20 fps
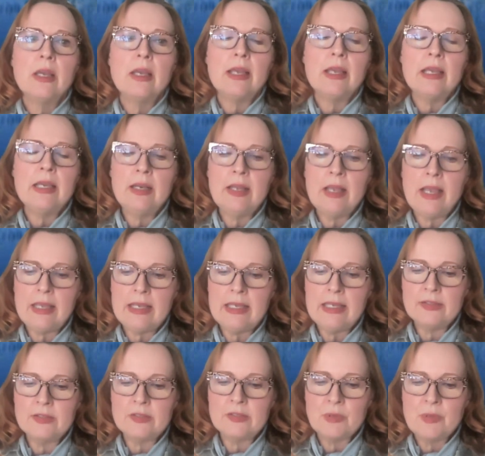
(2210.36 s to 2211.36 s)

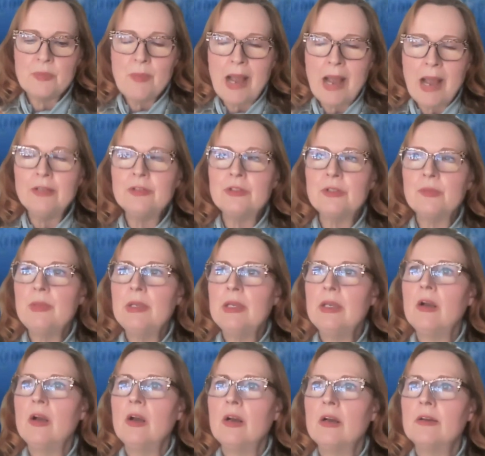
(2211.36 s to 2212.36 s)
it reminds
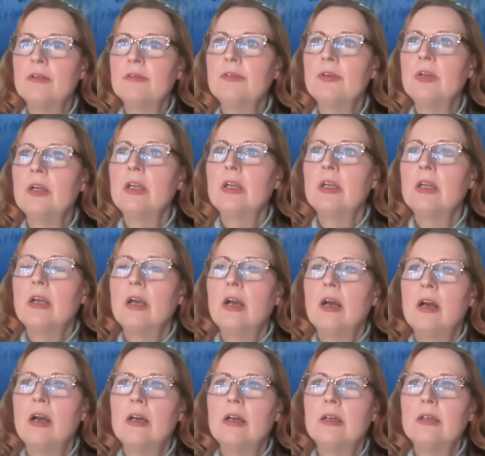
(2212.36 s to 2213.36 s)
me of
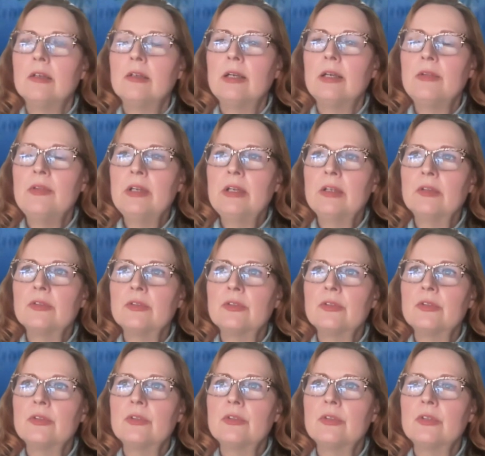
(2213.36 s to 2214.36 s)
I think
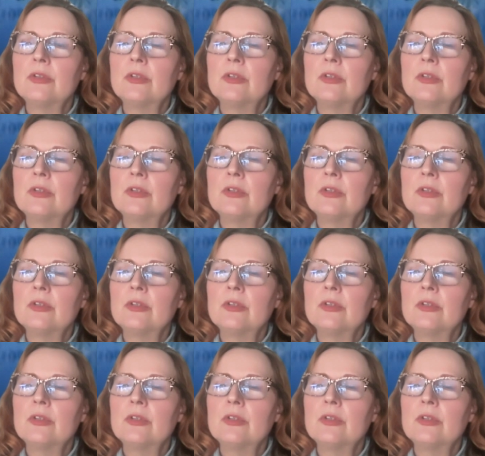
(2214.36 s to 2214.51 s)
it's